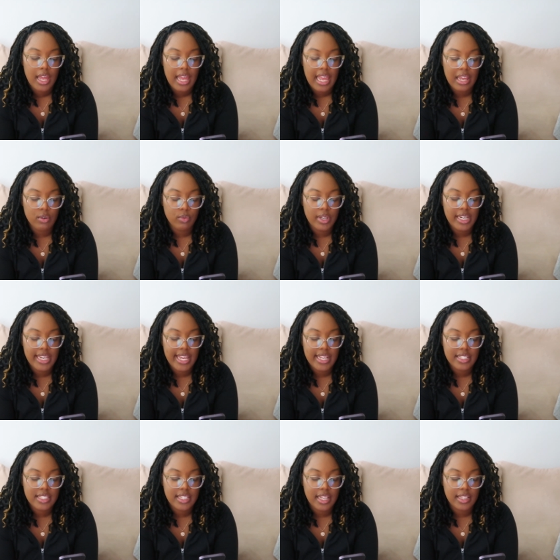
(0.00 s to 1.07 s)
And when he
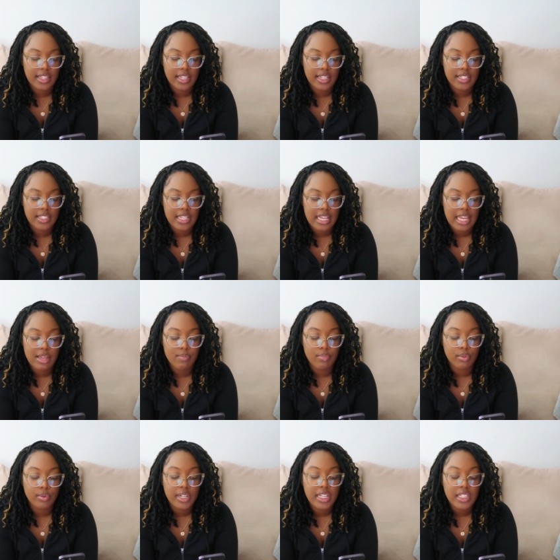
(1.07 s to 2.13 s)
had said this, he
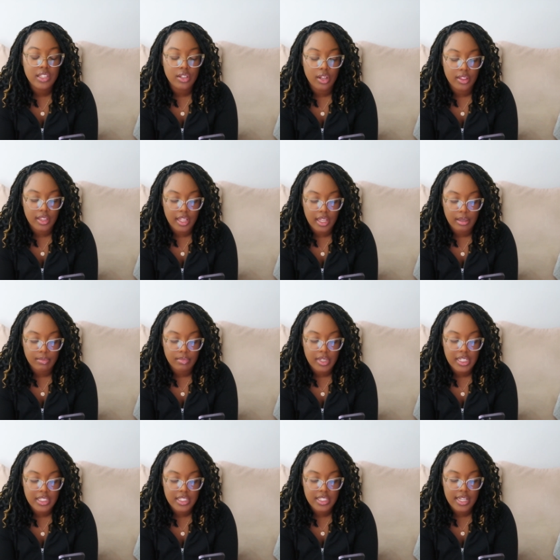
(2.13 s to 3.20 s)
breathed on them
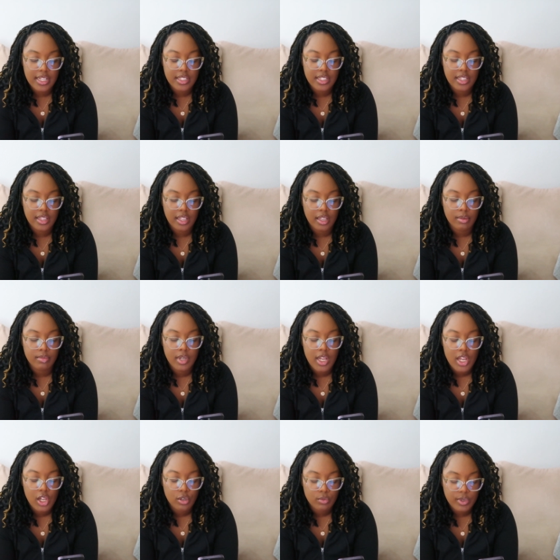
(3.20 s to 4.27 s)
and said to them,
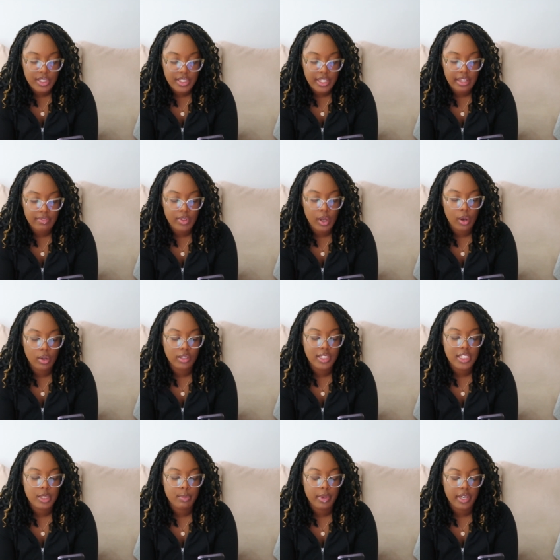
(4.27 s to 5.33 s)
Receive the
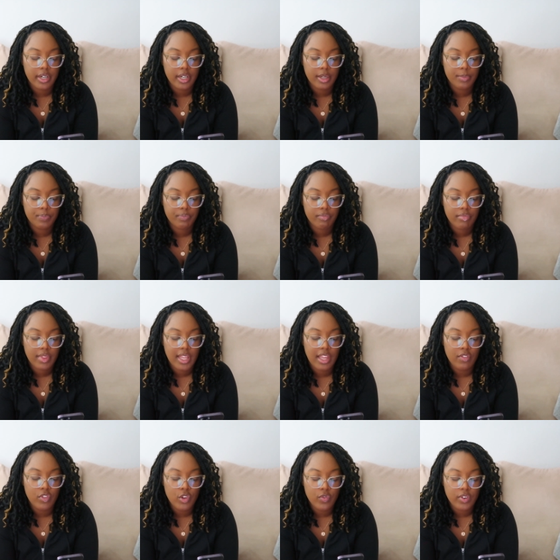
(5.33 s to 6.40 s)
Holy Spirit.
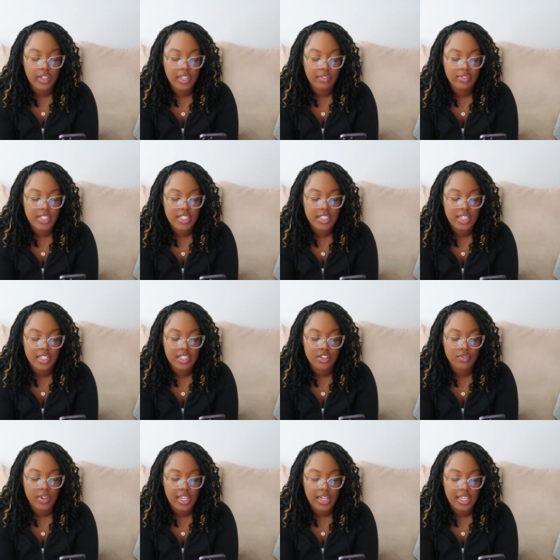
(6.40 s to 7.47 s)
If you forgive the sins
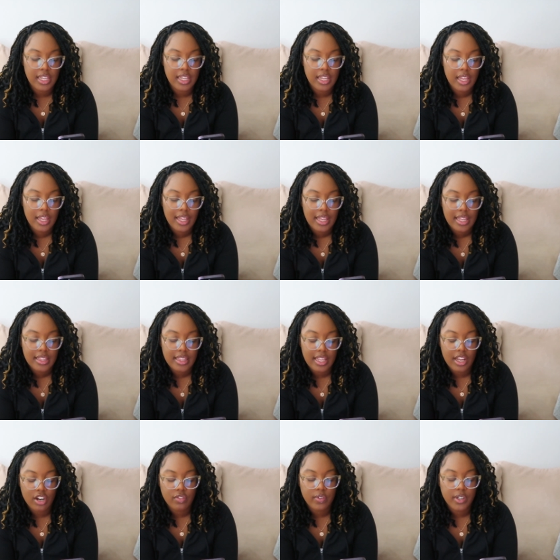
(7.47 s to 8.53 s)
of any,
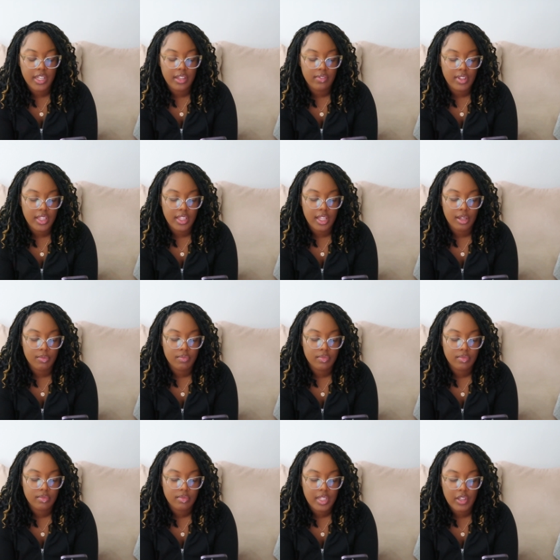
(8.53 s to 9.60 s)
they are forgiven them.
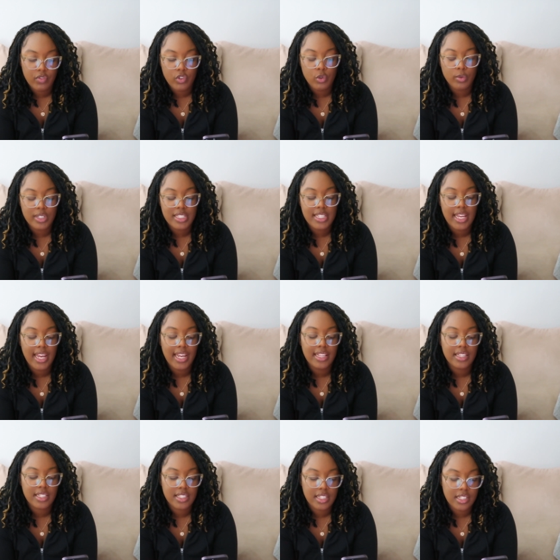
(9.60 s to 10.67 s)
If you
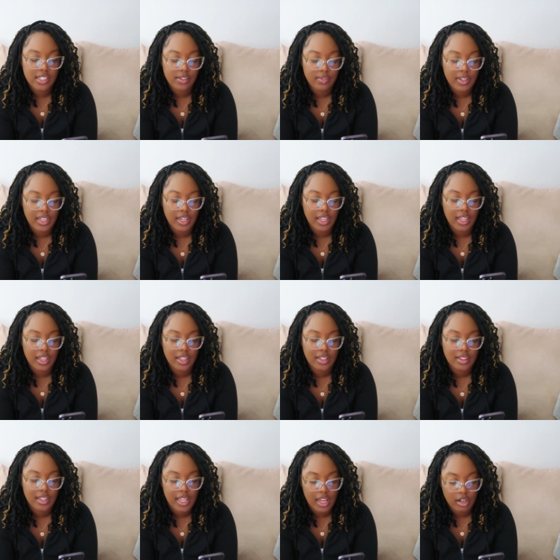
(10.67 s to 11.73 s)
retain the sins of any,
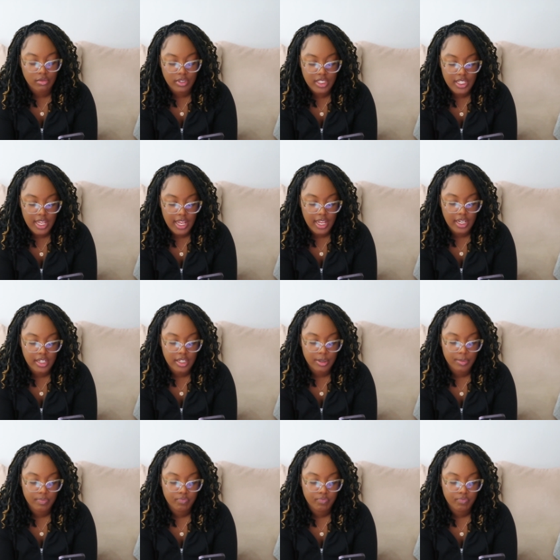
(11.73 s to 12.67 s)
they are retained.